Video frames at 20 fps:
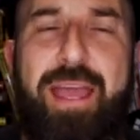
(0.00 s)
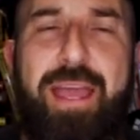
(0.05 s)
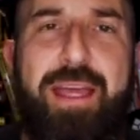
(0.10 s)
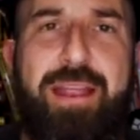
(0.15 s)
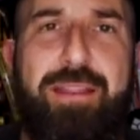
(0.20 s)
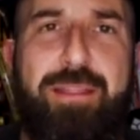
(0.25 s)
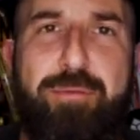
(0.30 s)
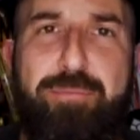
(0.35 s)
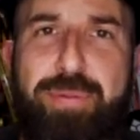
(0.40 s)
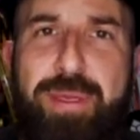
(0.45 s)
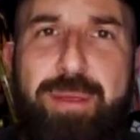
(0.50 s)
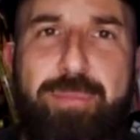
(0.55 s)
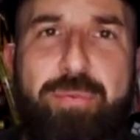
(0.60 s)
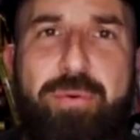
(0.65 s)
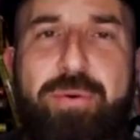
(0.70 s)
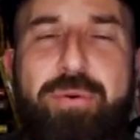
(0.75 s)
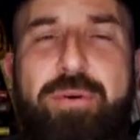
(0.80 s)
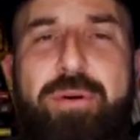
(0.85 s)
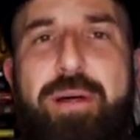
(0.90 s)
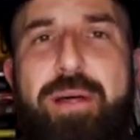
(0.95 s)
and the
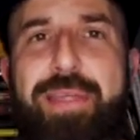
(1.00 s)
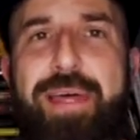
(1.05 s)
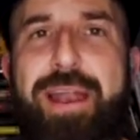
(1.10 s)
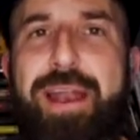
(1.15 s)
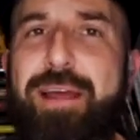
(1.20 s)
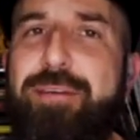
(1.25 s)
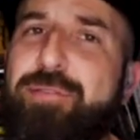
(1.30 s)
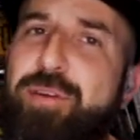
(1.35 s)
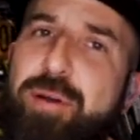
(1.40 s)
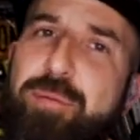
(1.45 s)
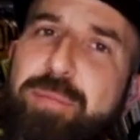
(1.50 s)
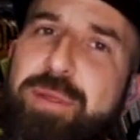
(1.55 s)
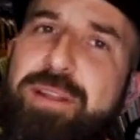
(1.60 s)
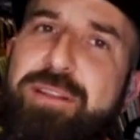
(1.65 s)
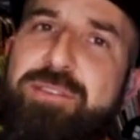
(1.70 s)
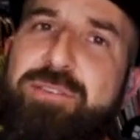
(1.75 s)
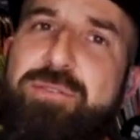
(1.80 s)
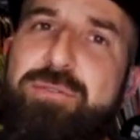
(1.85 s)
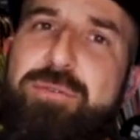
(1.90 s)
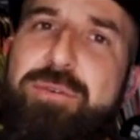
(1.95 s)
people that I've
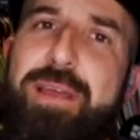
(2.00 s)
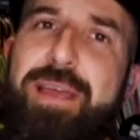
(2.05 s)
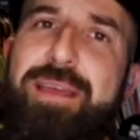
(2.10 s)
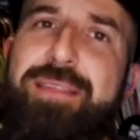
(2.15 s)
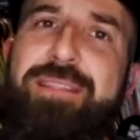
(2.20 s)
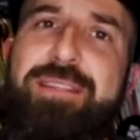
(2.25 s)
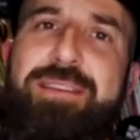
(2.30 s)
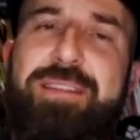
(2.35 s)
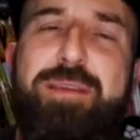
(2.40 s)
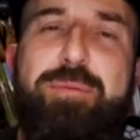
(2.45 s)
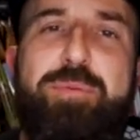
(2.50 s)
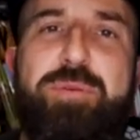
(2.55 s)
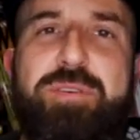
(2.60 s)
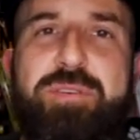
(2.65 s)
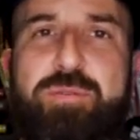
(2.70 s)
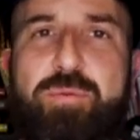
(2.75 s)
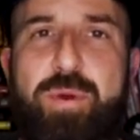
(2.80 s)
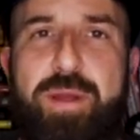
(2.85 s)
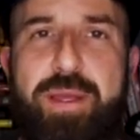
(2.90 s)
committed to in the deepest